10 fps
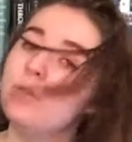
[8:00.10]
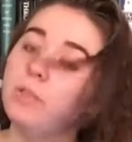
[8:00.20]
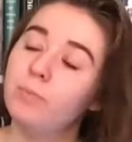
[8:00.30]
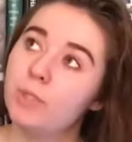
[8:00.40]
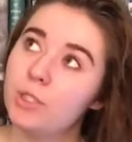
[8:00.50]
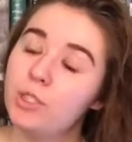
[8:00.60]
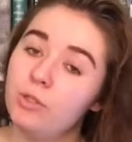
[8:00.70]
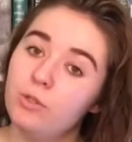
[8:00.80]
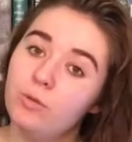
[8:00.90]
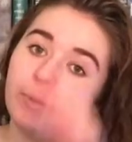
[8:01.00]
joined
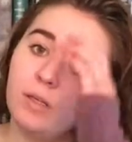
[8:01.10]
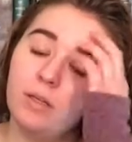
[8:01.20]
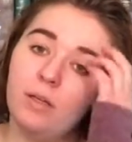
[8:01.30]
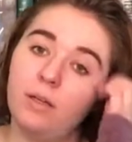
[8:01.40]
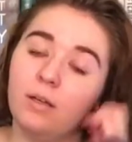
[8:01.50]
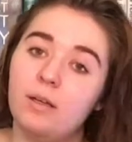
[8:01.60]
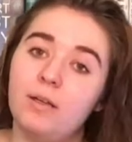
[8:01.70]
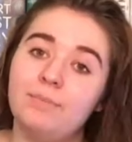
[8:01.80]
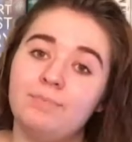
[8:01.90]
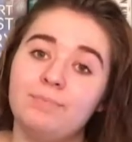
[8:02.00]
BookTube.
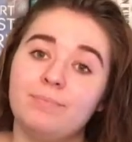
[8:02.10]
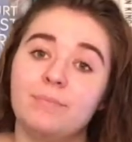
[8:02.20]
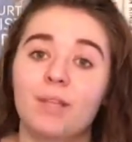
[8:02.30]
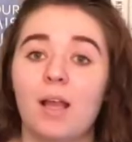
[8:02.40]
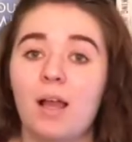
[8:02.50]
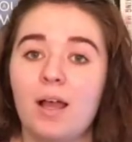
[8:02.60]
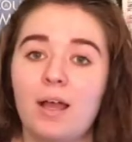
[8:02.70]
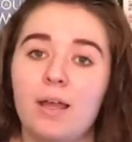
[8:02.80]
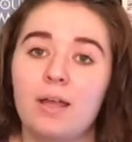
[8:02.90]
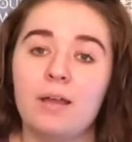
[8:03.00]

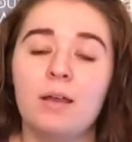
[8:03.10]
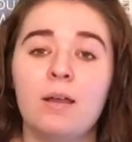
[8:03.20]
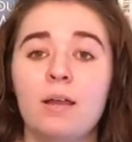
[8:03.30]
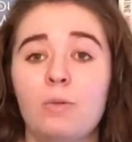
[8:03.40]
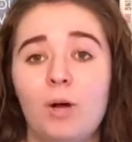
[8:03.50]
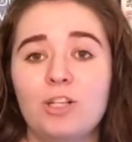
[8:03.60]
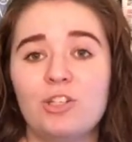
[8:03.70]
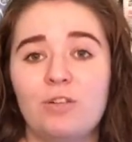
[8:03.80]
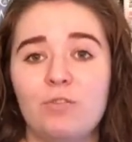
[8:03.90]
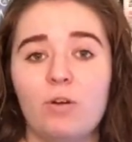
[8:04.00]
I
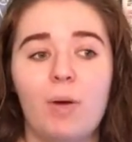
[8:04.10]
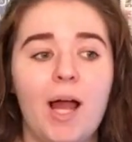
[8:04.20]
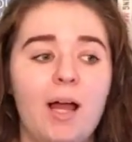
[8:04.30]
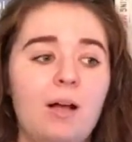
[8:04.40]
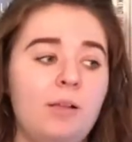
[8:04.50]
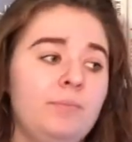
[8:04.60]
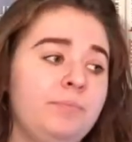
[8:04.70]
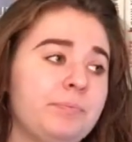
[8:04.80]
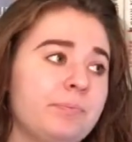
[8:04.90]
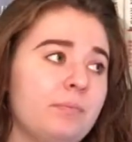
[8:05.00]
watched it for a while,
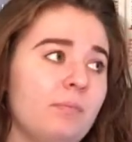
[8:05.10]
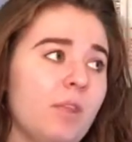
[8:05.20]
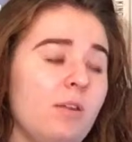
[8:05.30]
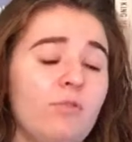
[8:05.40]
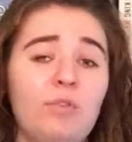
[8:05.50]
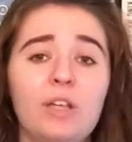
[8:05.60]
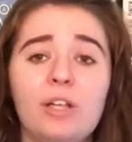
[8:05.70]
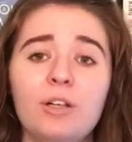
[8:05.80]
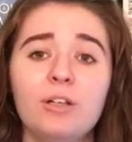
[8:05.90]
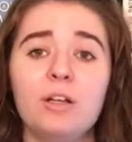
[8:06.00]

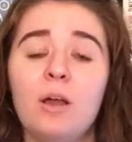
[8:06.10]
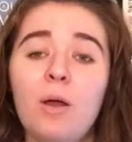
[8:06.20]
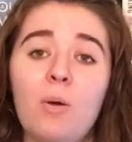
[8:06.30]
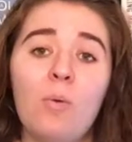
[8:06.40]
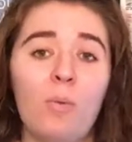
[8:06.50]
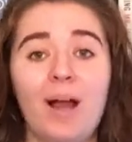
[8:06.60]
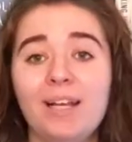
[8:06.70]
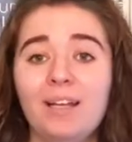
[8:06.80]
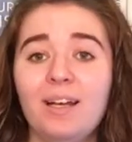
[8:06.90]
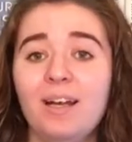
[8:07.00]
figured why
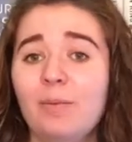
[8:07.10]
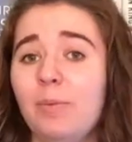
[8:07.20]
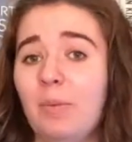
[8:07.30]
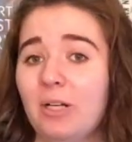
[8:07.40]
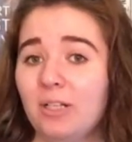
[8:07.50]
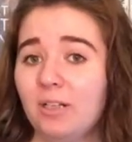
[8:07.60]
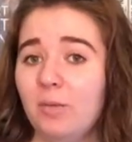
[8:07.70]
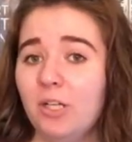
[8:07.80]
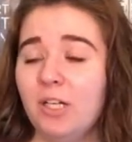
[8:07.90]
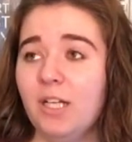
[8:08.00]
not be part of the
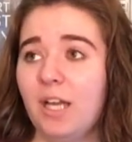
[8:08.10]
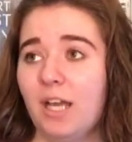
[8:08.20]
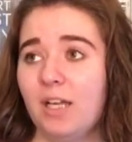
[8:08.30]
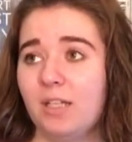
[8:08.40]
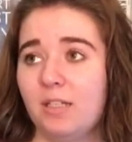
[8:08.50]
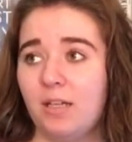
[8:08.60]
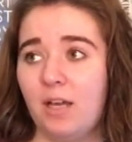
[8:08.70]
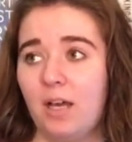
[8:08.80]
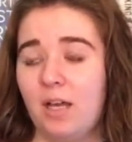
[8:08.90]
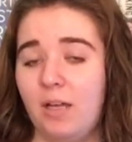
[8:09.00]
community, and
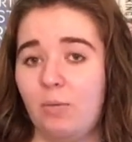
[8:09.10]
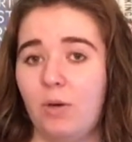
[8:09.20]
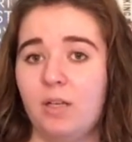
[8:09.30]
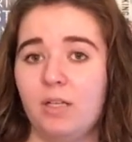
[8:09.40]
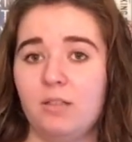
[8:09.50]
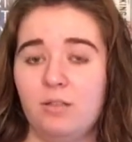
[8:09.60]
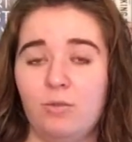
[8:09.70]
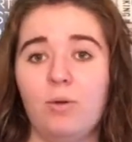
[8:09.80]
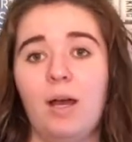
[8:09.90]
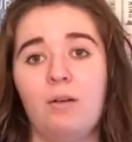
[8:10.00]
I wanted
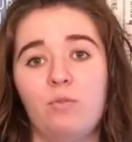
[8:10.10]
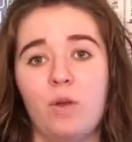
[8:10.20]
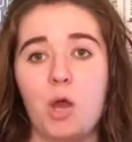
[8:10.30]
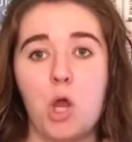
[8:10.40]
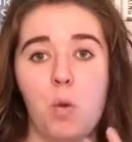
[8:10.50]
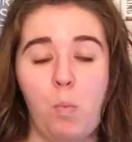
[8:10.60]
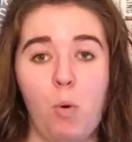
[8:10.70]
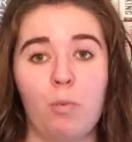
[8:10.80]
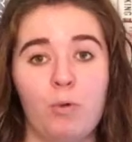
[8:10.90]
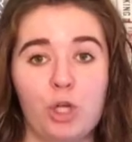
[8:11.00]
to have
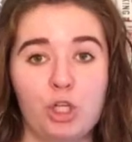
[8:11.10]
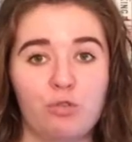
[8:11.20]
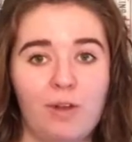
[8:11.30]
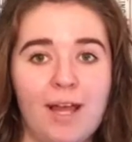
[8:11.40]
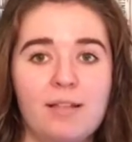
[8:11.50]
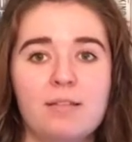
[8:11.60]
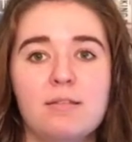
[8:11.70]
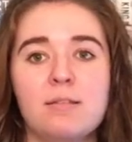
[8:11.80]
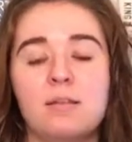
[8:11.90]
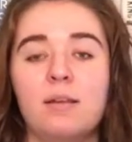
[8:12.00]
more bookish
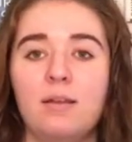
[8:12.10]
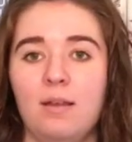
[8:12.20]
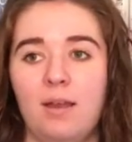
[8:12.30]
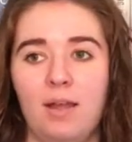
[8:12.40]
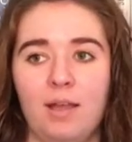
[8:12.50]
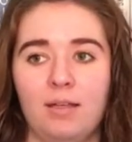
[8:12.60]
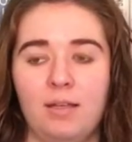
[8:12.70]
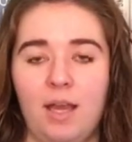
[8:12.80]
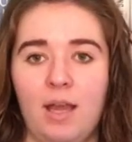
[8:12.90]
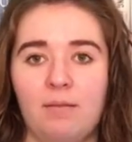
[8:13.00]
friends and
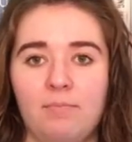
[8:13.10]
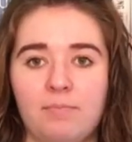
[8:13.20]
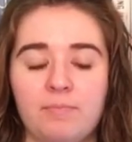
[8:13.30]
get